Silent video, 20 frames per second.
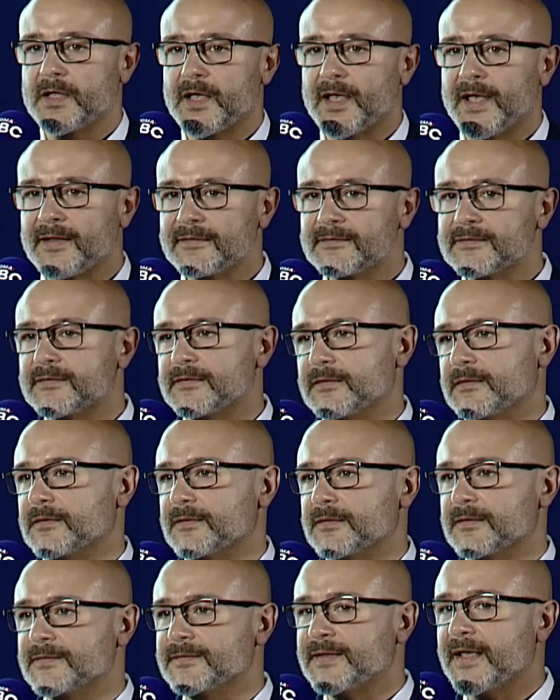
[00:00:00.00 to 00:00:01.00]
and
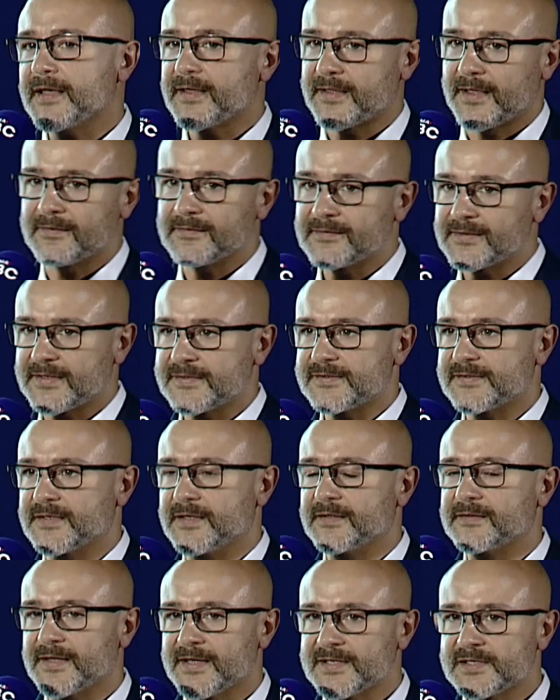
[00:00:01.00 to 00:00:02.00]
they can test
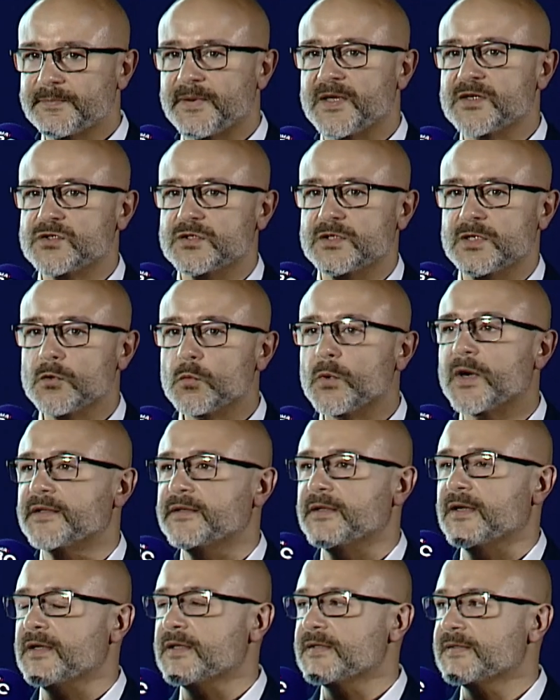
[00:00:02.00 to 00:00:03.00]
it, especially where
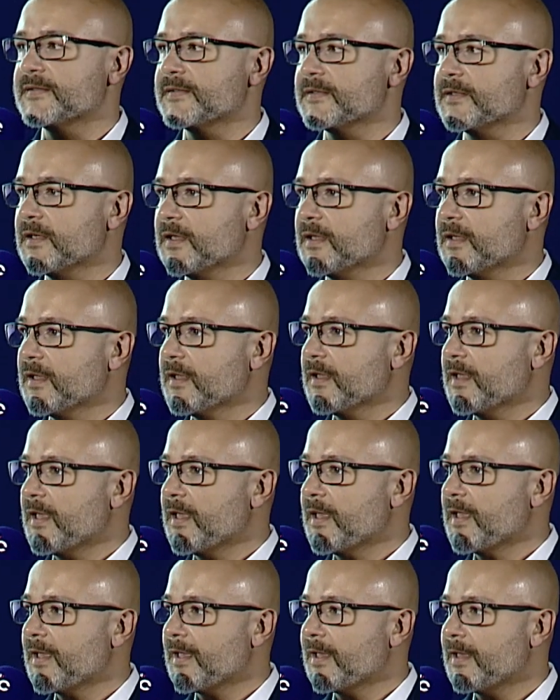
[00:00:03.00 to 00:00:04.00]
there is
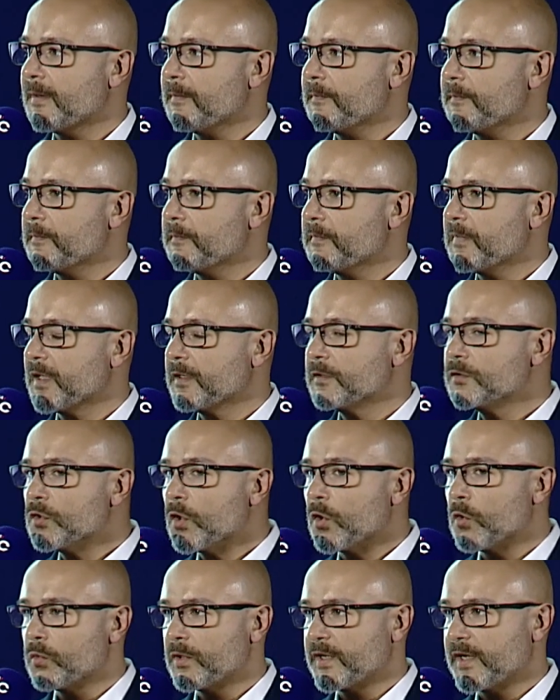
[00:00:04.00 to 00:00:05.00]

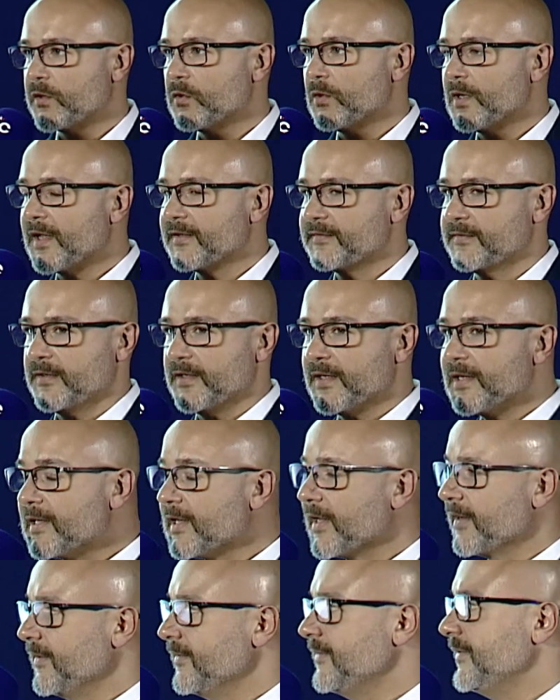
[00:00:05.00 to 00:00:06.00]
no regulatory
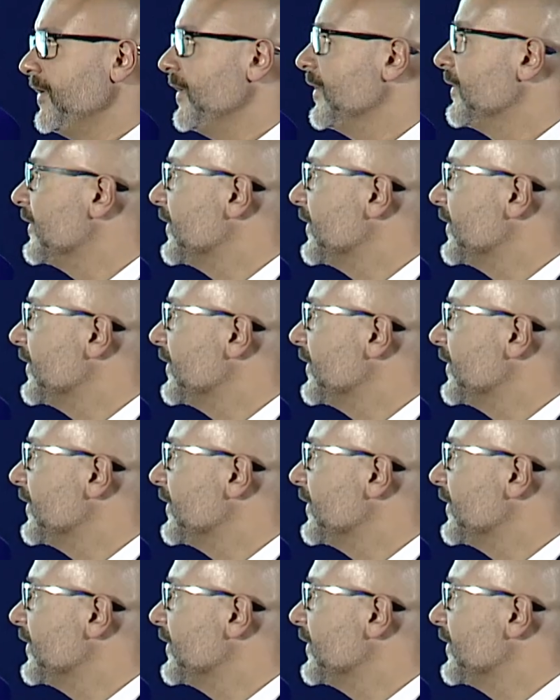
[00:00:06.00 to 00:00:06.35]
clarity in